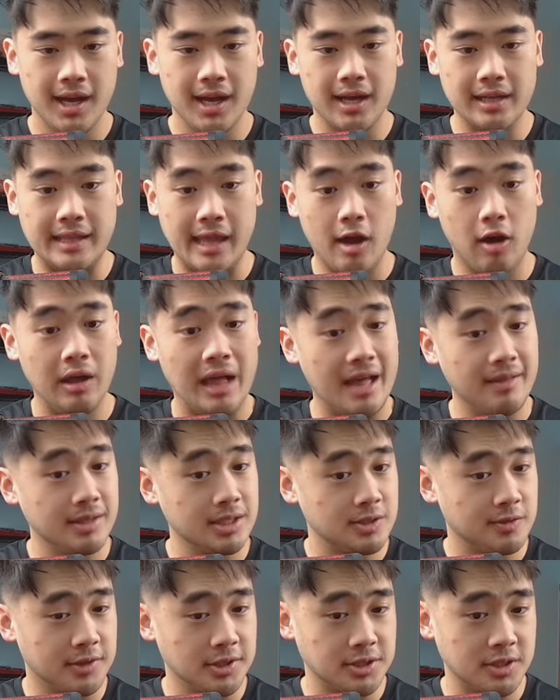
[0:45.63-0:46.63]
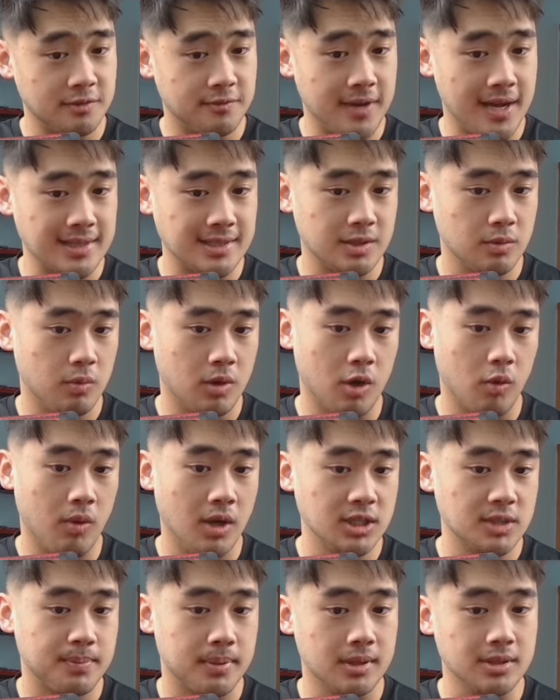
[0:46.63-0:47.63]
They all have this first effect where
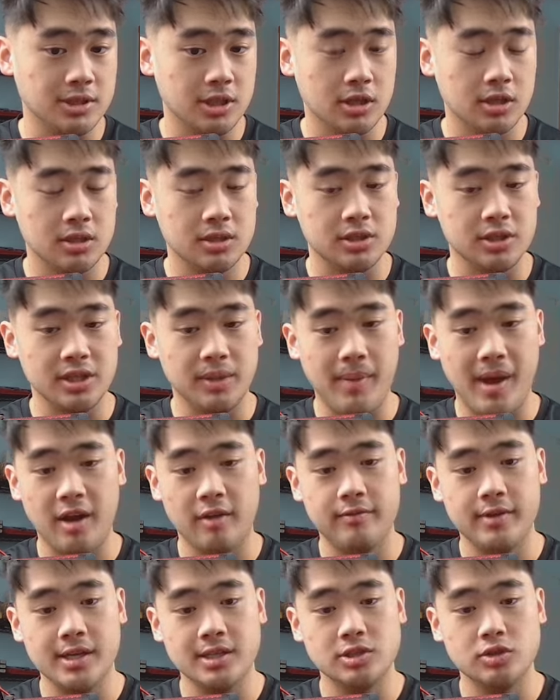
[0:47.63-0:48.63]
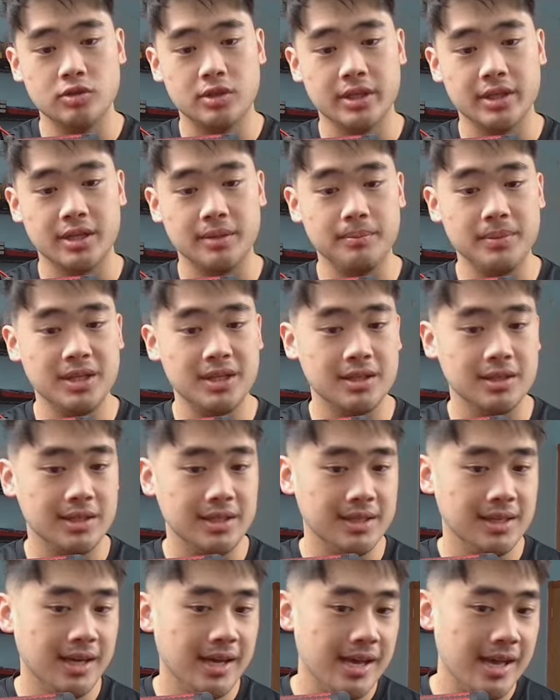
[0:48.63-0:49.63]
once per turn during the battle phase, you can
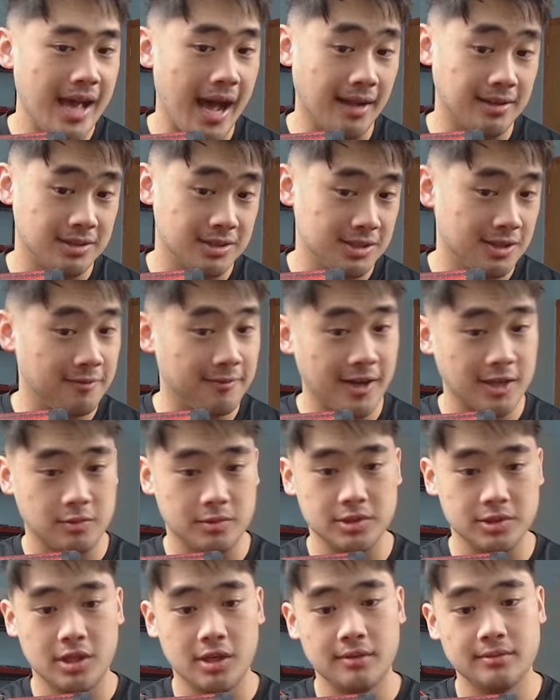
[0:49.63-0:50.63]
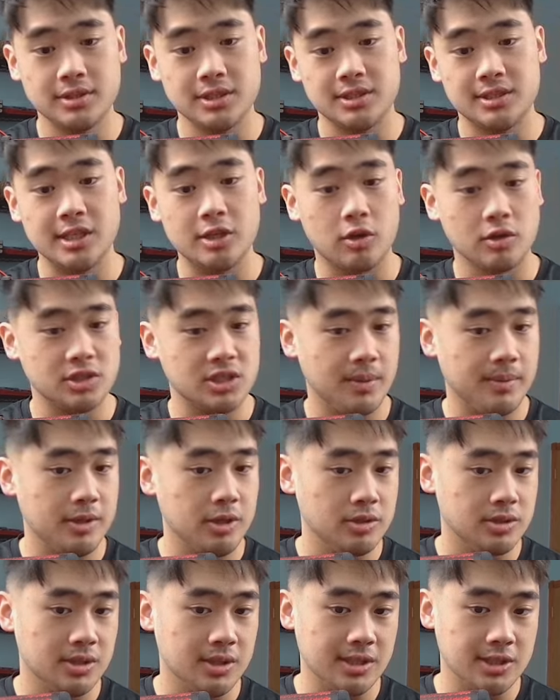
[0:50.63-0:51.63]
immediately, after this effect resolves, synchro summon
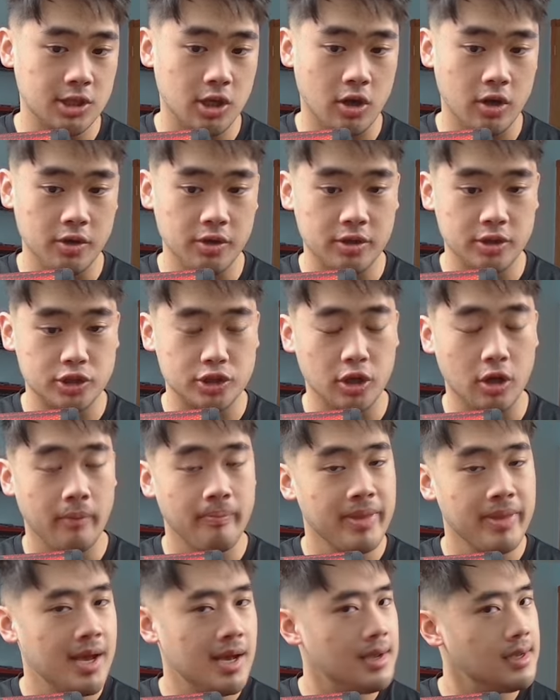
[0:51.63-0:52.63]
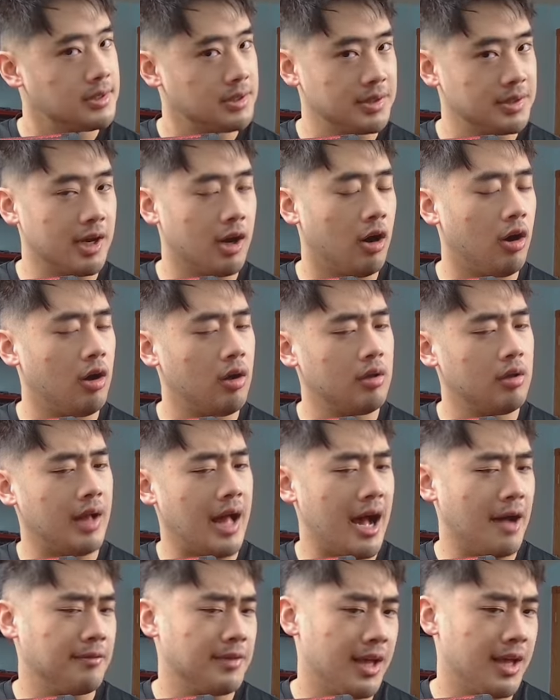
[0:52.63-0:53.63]
using this card you control. So they all
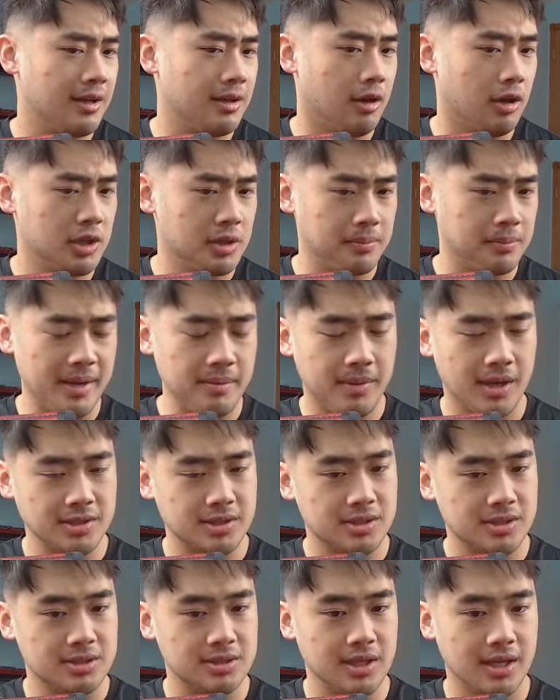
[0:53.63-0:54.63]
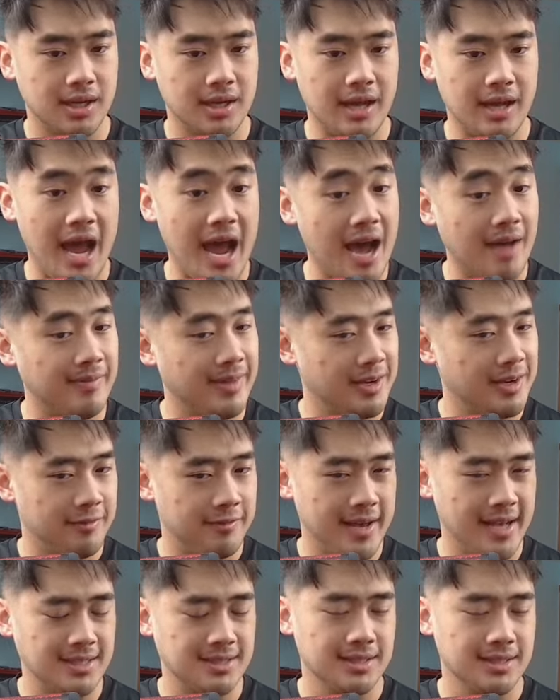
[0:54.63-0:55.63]
have that, all the main monsters have that
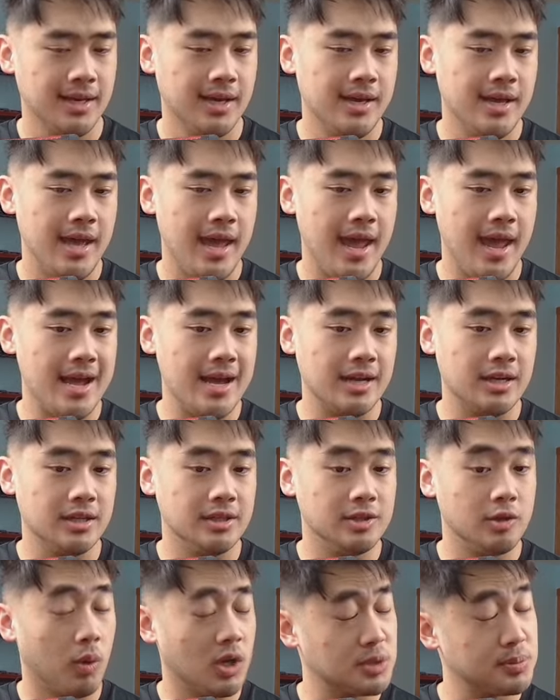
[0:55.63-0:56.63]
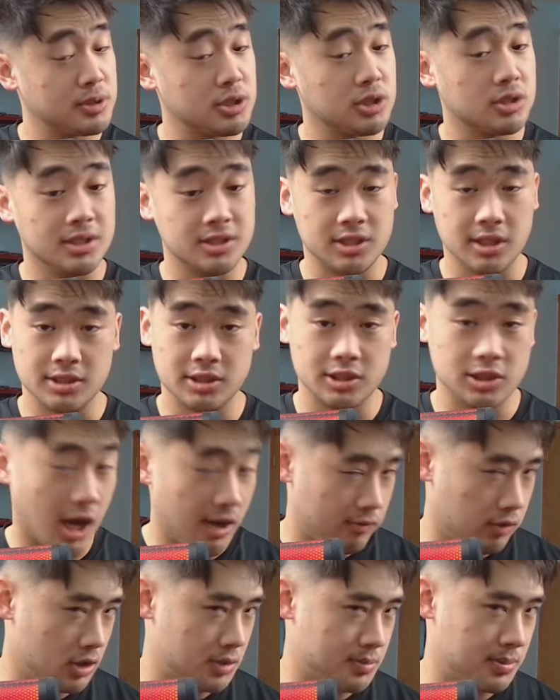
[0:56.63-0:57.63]
effect. And the once per turn is a
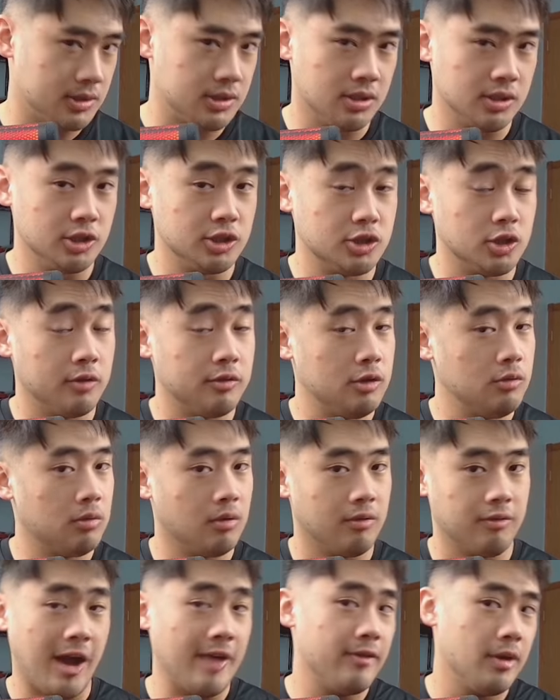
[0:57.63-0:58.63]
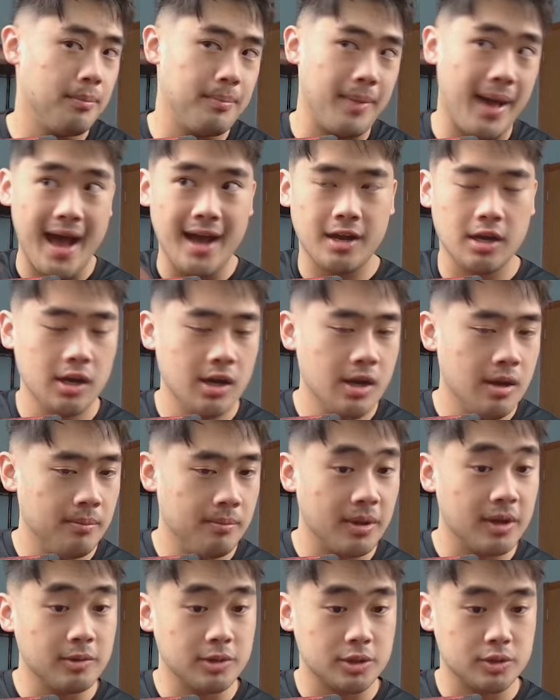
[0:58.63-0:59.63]
soft once per turn. So if you revive it back,
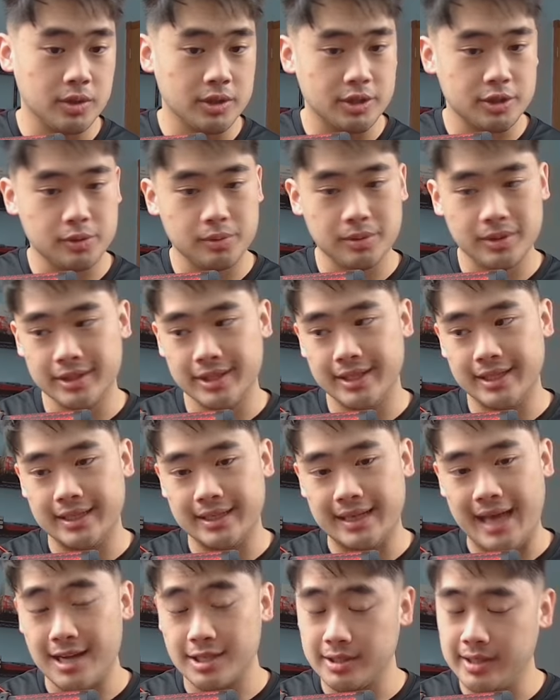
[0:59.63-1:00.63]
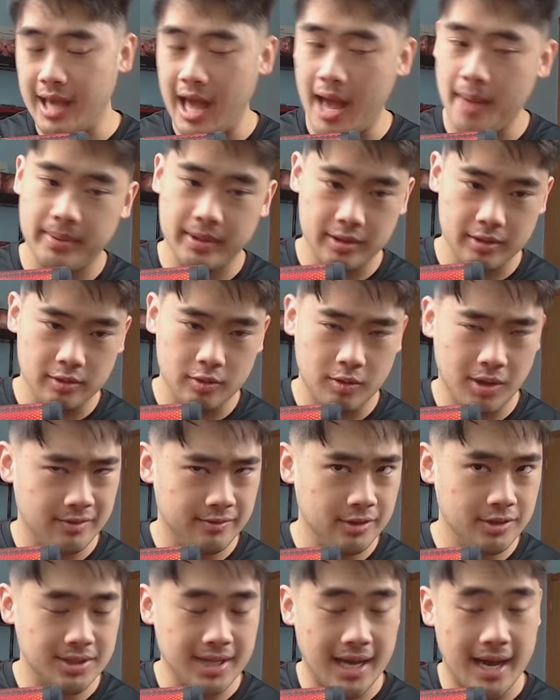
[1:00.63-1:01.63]
which will actually happen quite a
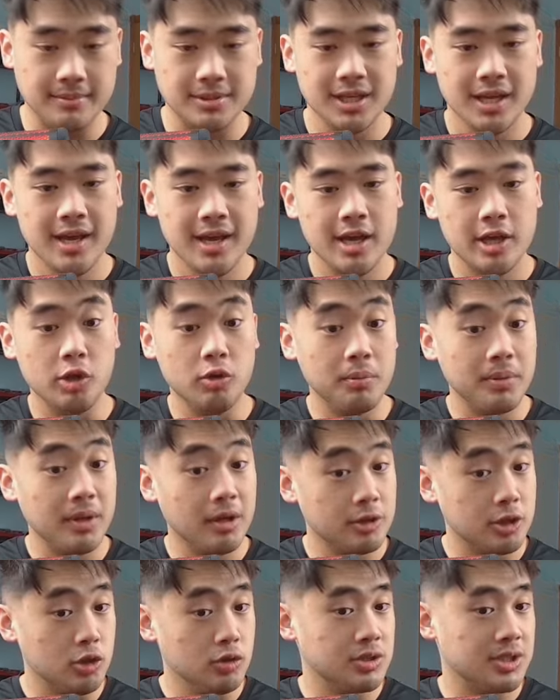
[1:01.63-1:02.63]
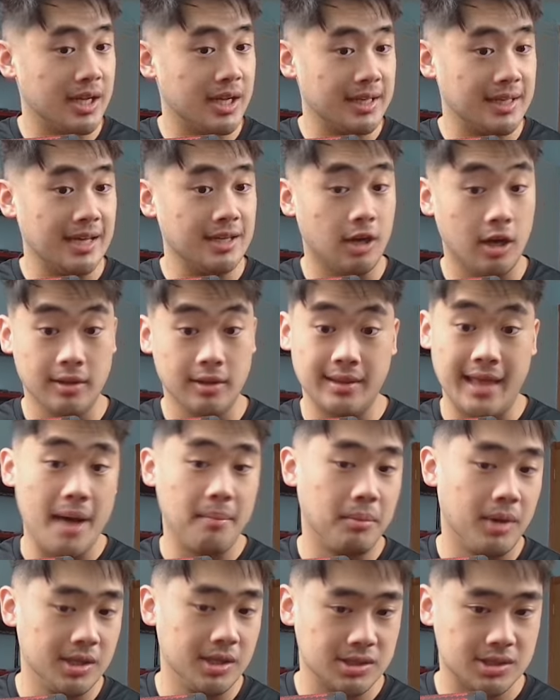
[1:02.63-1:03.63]
few times, you'll be able to use it again on that
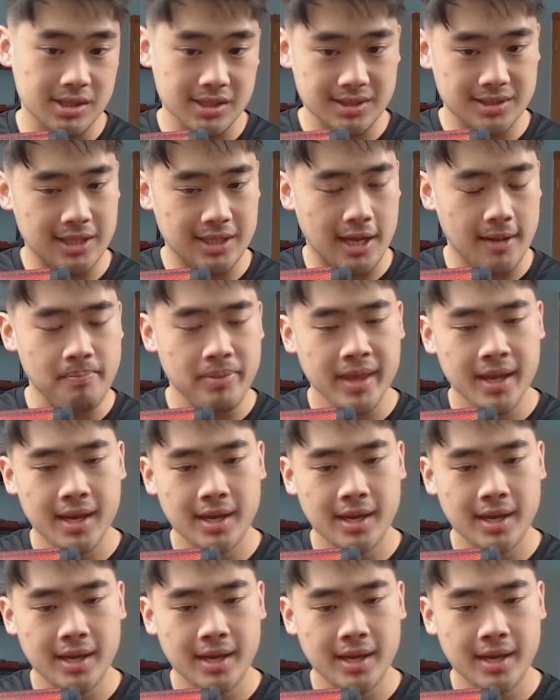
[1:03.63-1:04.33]
monster instead.